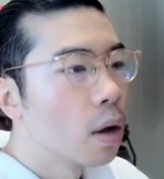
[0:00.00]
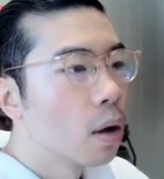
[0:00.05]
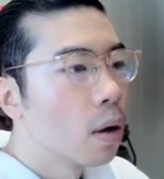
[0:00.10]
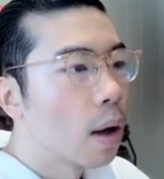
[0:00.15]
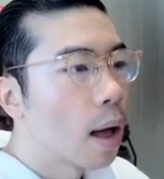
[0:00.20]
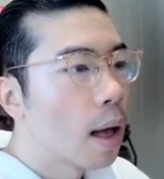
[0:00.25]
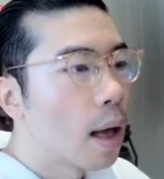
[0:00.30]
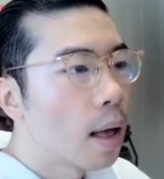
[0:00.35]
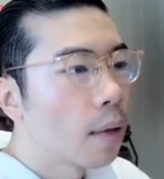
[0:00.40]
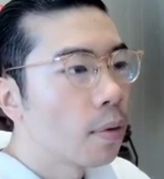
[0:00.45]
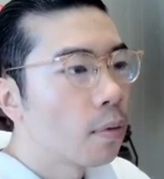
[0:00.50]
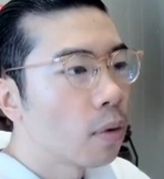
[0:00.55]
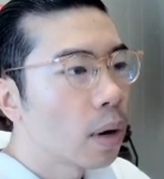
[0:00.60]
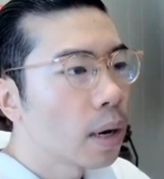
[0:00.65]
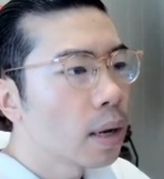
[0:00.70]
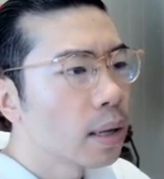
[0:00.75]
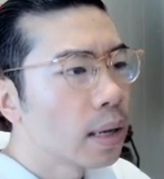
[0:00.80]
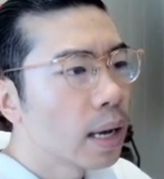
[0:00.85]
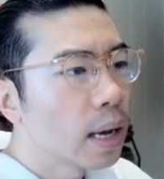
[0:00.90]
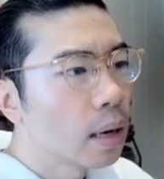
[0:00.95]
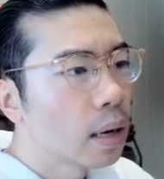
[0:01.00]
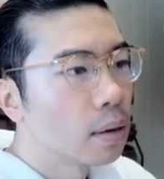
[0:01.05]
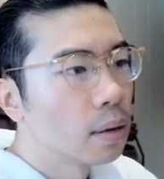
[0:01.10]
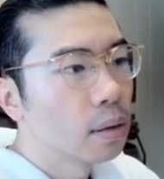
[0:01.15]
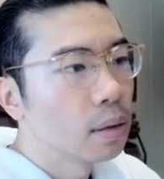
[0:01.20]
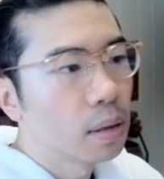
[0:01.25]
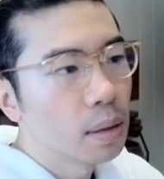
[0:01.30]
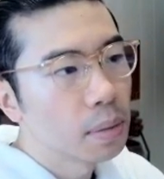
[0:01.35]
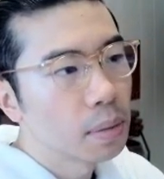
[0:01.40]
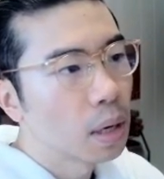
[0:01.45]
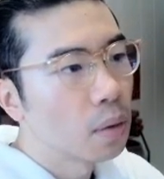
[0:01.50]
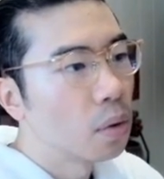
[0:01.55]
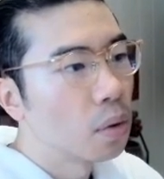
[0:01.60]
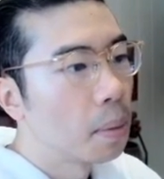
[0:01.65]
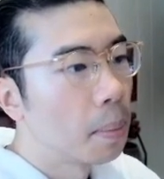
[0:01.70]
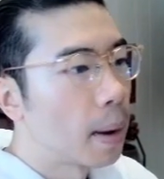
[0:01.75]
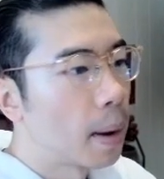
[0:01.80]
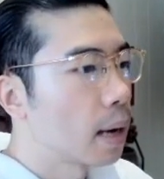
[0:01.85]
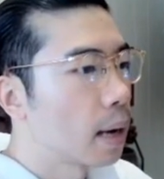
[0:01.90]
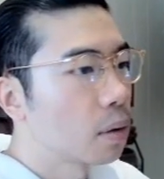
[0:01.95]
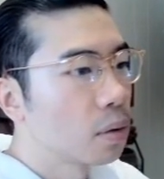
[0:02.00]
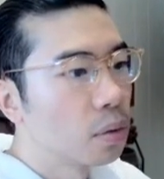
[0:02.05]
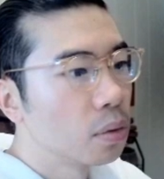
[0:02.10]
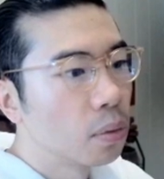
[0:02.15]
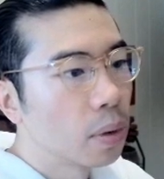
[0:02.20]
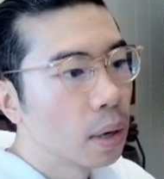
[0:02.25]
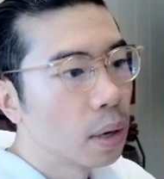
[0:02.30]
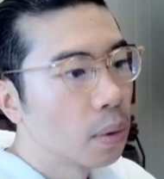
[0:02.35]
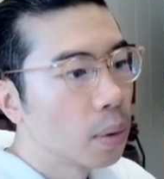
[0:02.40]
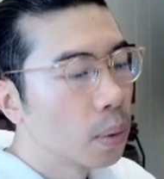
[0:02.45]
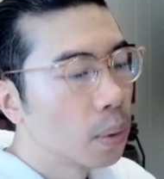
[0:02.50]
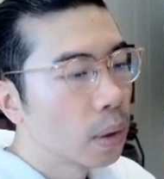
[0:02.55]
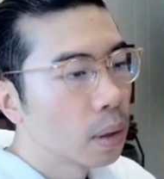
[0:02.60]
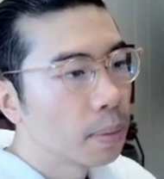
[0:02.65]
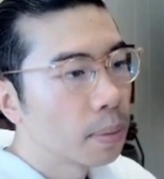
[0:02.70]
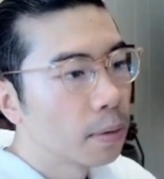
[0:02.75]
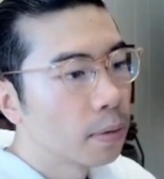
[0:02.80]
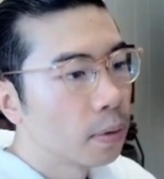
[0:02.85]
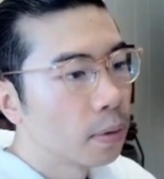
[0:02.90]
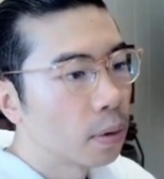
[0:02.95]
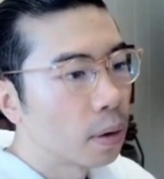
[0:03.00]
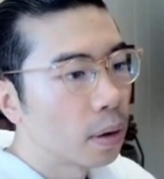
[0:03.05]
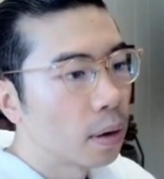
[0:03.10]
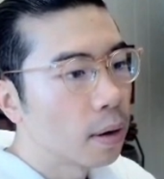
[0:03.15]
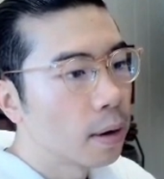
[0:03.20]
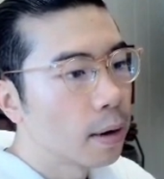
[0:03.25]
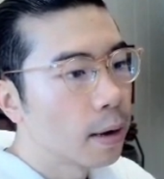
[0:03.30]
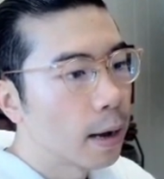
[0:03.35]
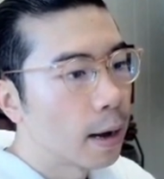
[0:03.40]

And right now it seems like we're back to where we were before.